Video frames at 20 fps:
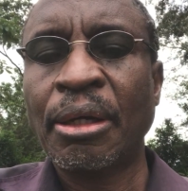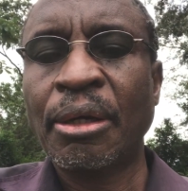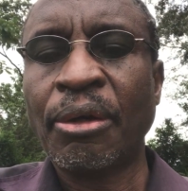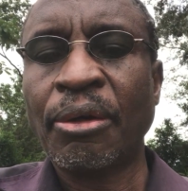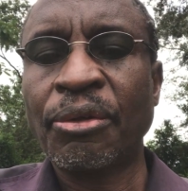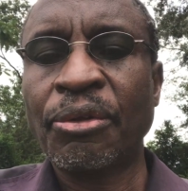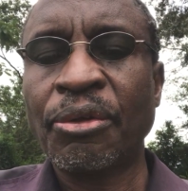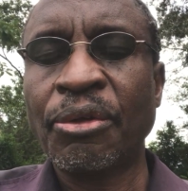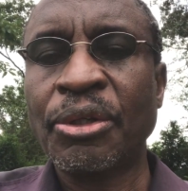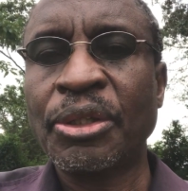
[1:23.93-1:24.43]

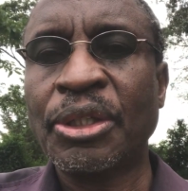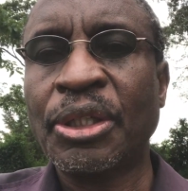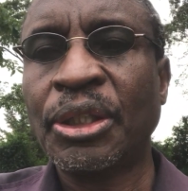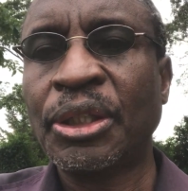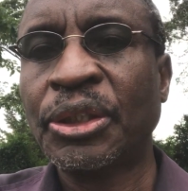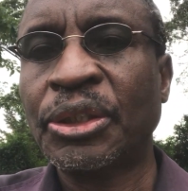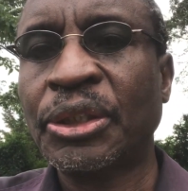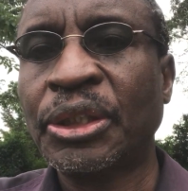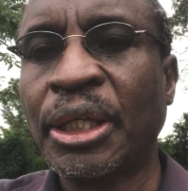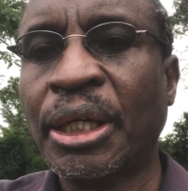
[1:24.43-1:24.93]
although it
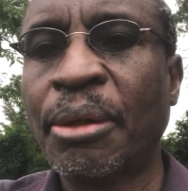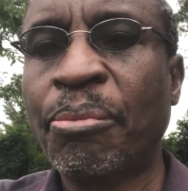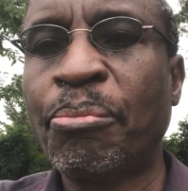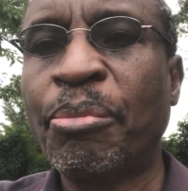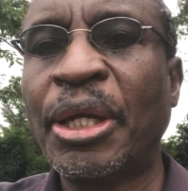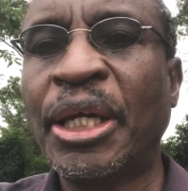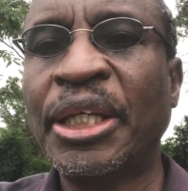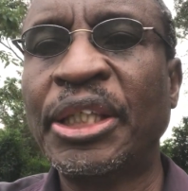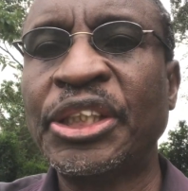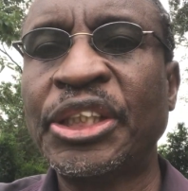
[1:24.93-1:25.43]
is
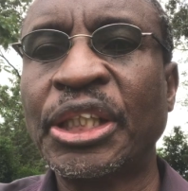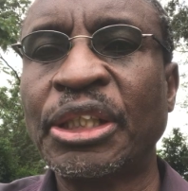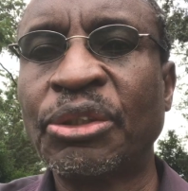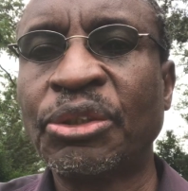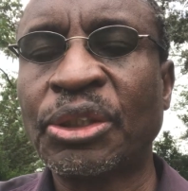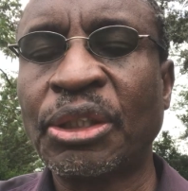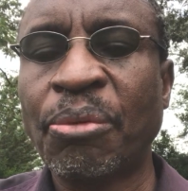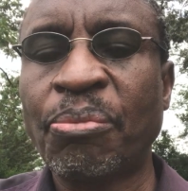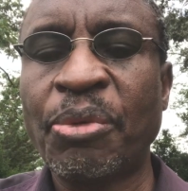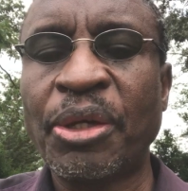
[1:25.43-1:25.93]
militia to
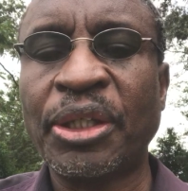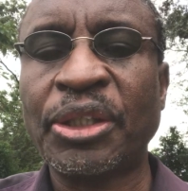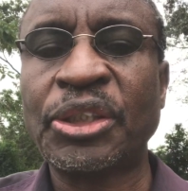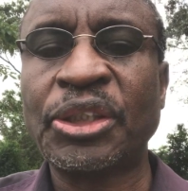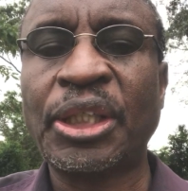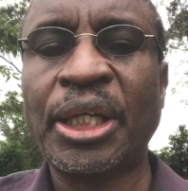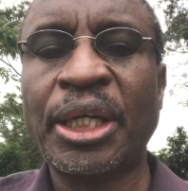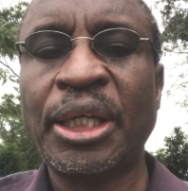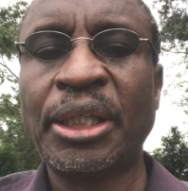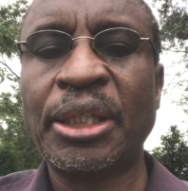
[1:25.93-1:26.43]
some
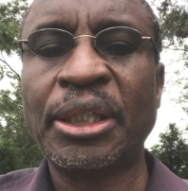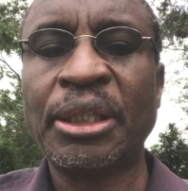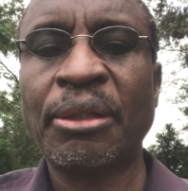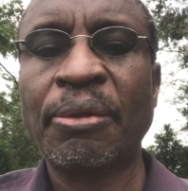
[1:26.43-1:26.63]
extent.